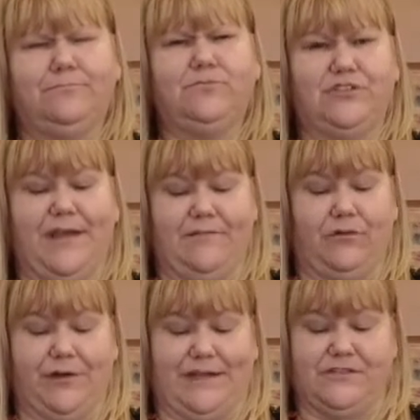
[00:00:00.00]
Delightful,
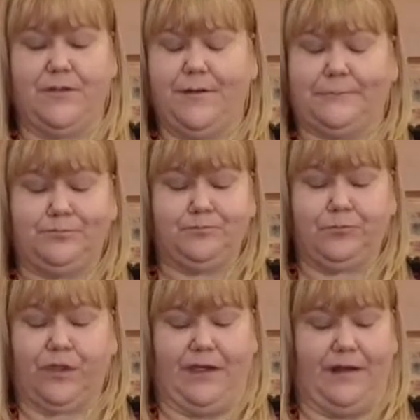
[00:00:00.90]
guys.
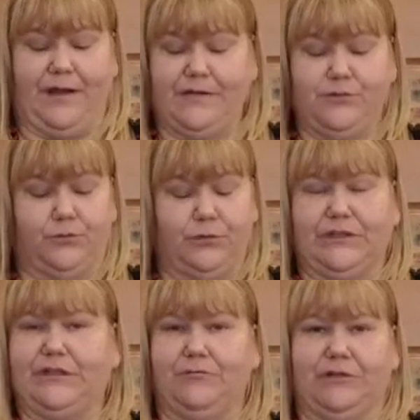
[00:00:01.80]
It has a
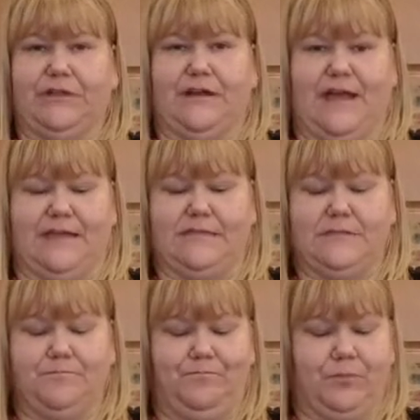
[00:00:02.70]
really, really nice,
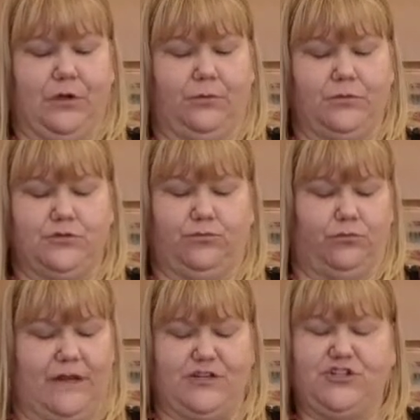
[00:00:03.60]
almost
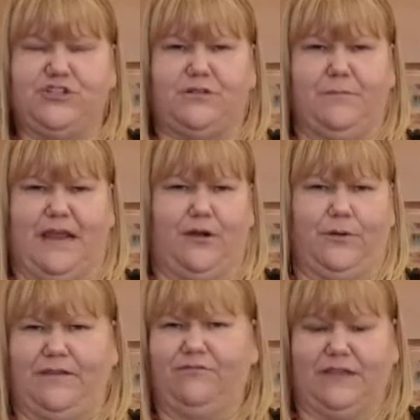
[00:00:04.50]
rich
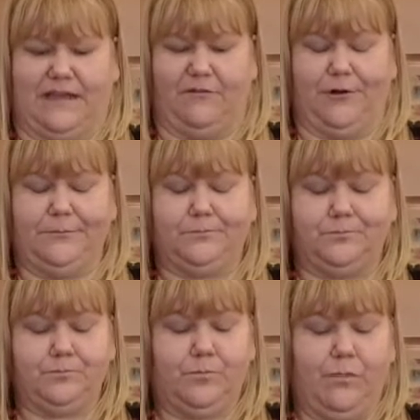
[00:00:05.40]
tomato-y flavor,
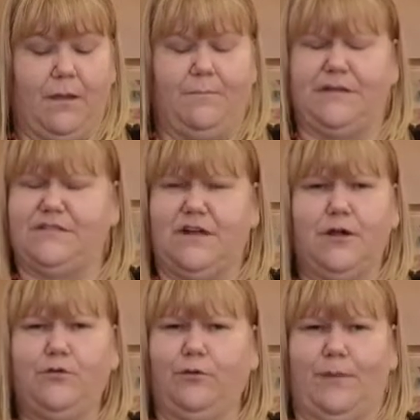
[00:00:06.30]
but it's not
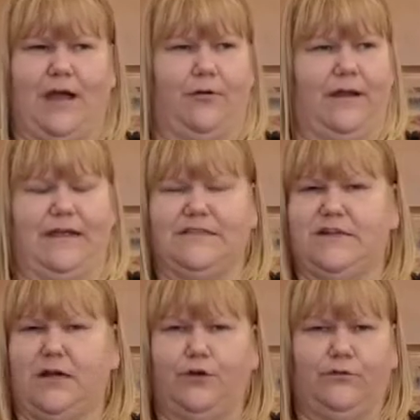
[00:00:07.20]
overpowering. It's
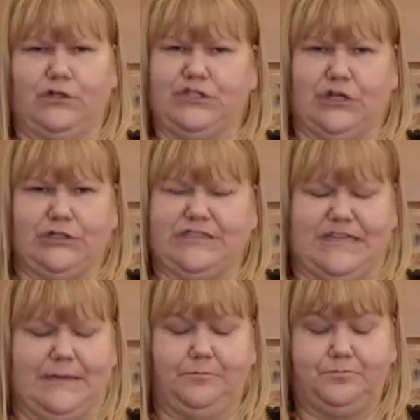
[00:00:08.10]
not over
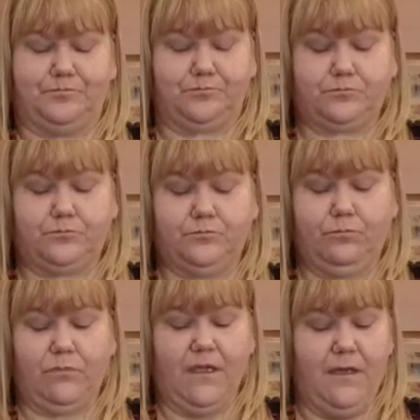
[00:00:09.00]
salty.
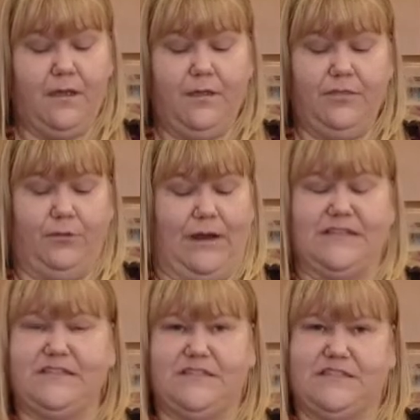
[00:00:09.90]
The
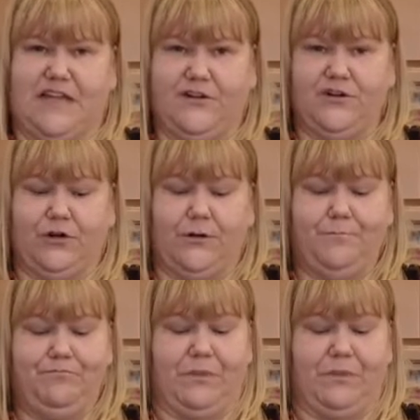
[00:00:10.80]
rice is tender.